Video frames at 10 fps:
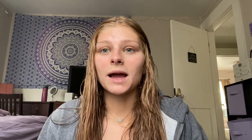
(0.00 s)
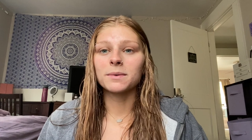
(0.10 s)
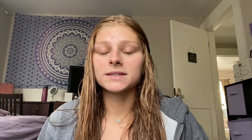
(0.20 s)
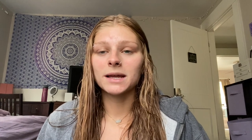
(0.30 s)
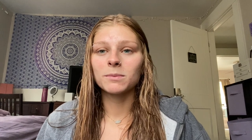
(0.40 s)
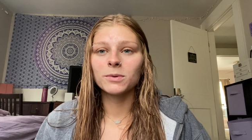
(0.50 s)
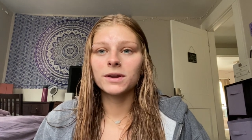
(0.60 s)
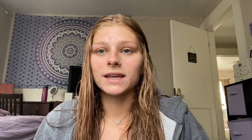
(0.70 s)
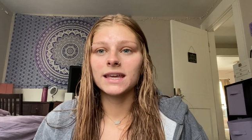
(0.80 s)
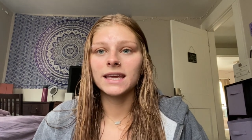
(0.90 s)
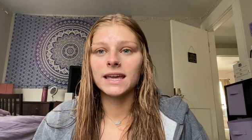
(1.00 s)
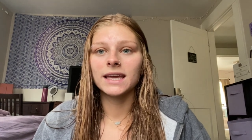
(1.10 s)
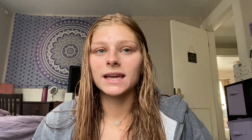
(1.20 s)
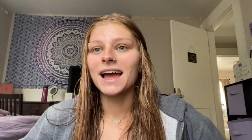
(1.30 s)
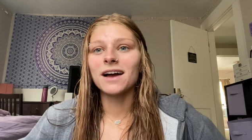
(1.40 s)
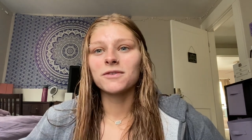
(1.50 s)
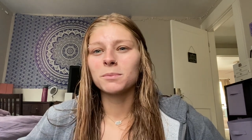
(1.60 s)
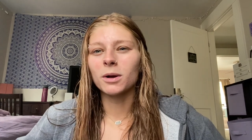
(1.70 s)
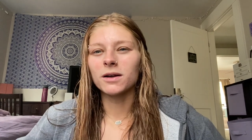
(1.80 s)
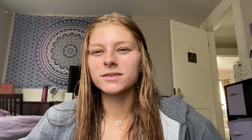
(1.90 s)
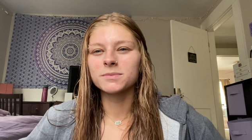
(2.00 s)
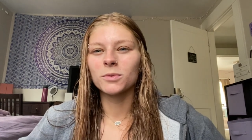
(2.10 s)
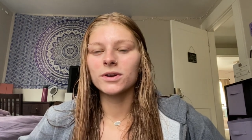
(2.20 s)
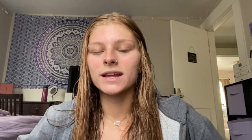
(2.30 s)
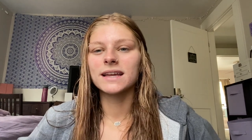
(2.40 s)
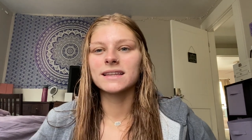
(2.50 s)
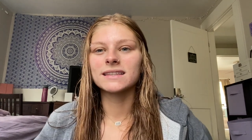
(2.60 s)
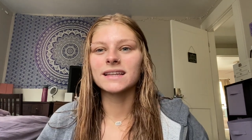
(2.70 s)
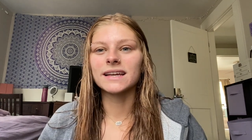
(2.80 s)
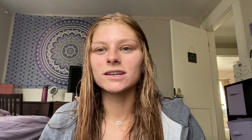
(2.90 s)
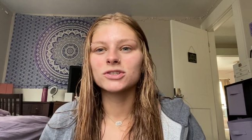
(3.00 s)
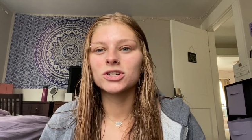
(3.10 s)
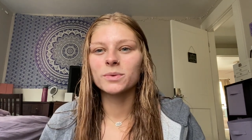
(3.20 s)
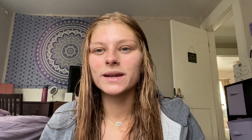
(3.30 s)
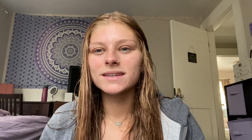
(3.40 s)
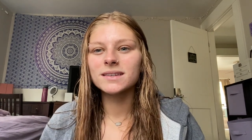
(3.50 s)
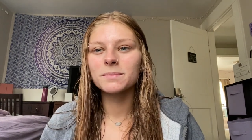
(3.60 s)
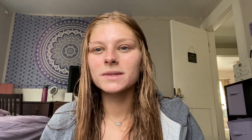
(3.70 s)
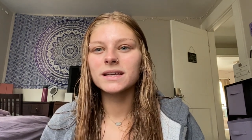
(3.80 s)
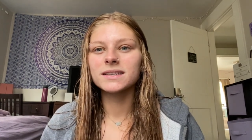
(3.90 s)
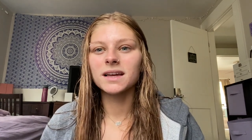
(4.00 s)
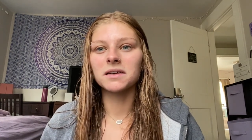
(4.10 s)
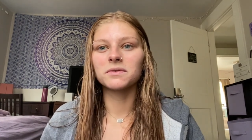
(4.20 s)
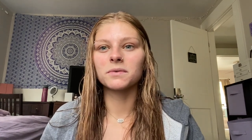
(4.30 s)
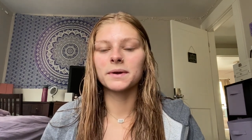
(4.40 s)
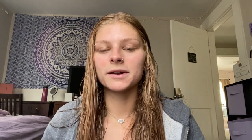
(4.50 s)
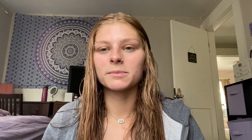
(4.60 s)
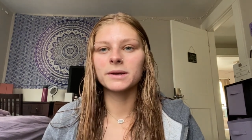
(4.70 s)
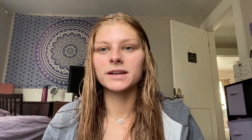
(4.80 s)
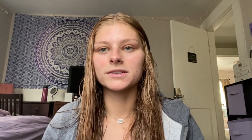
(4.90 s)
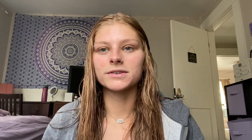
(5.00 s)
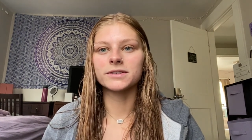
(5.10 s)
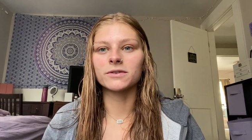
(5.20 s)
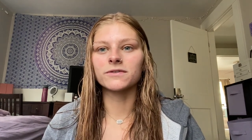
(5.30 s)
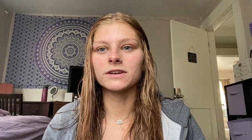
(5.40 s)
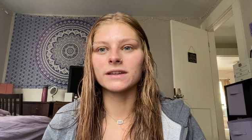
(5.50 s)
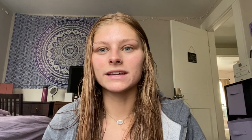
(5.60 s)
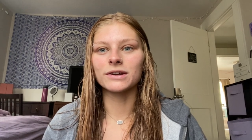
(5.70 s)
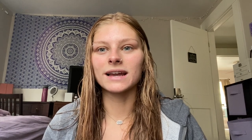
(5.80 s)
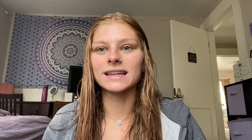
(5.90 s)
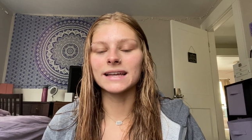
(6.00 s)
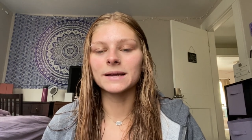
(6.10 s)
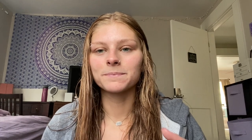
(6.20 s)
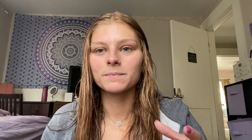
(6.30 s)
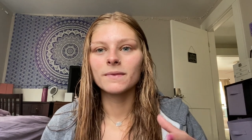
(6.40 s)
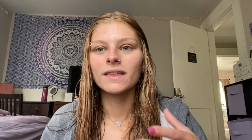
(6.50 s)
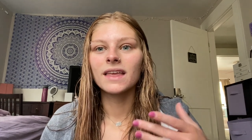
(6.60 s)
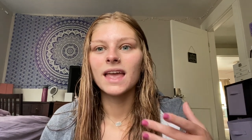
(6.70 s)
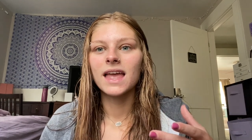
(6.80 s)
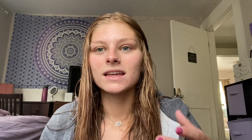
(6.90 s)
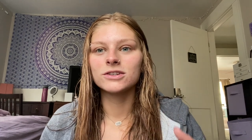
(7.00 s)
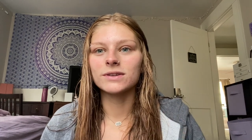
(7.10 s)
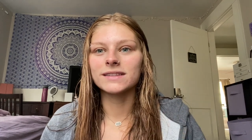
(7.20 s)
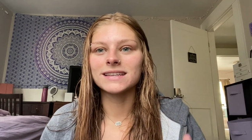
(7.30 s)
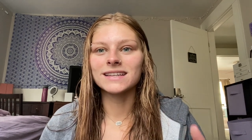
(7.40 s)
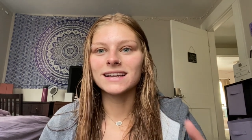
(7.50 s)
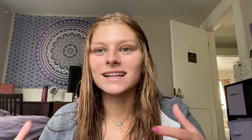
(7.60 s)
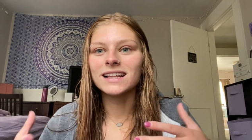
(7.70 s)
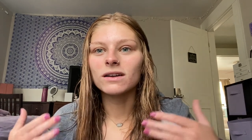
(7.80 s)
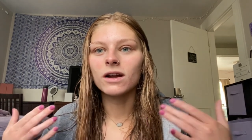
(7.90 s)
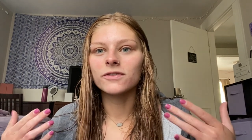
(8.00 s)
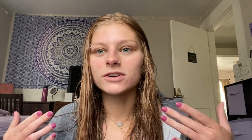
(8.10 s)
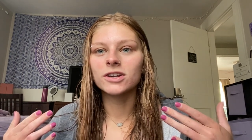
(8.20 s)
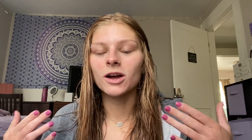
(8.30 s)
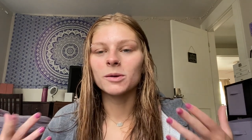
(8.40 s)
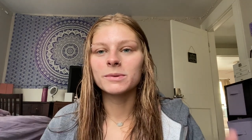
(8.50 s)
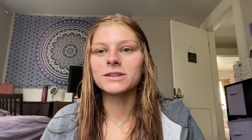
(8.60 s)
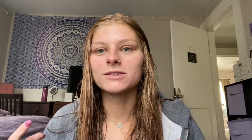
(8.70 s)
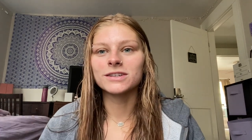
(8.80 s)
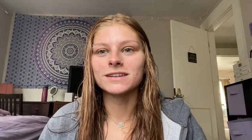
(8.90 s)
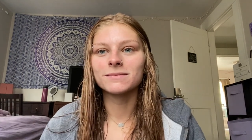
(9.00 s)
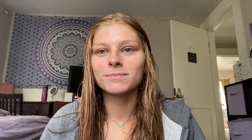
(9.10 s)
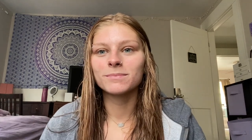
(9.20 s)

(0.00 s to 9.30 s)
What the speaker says: I was able to eat half a bar this morning, and then like chewing something is kind of weird because you still feel like you gotta like do that thing to like clear off your tongue, but there's a